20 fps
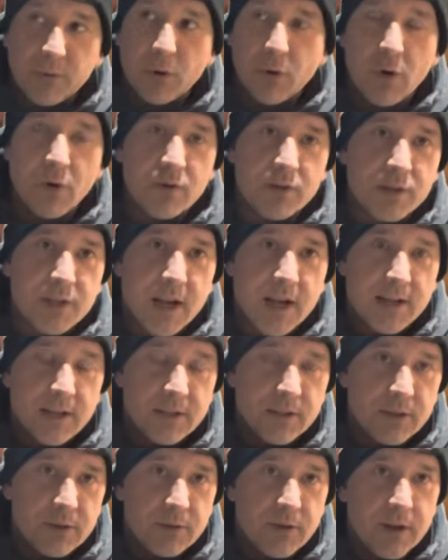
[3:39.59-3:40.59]
Go outside
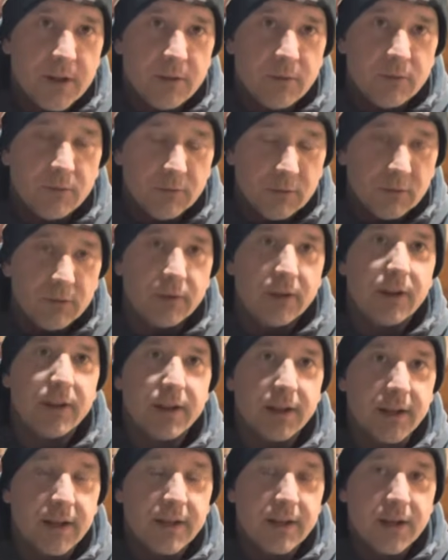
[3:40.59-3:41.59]
and tune it in
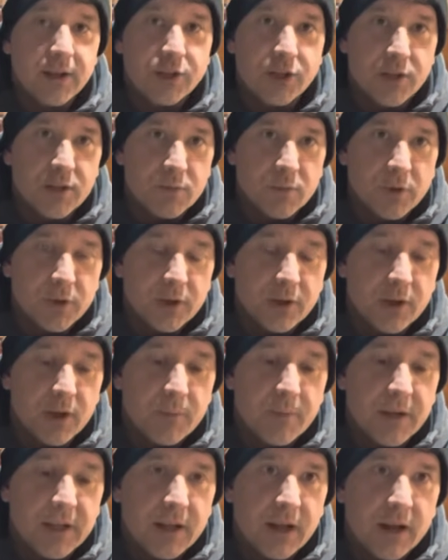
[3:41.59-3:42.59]
the conditions where you're going to
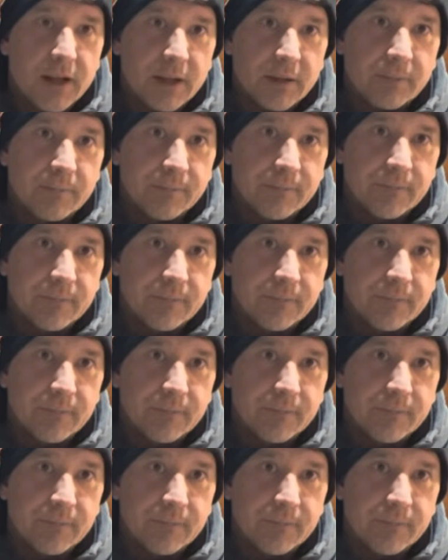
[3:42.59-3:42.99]
be cutting.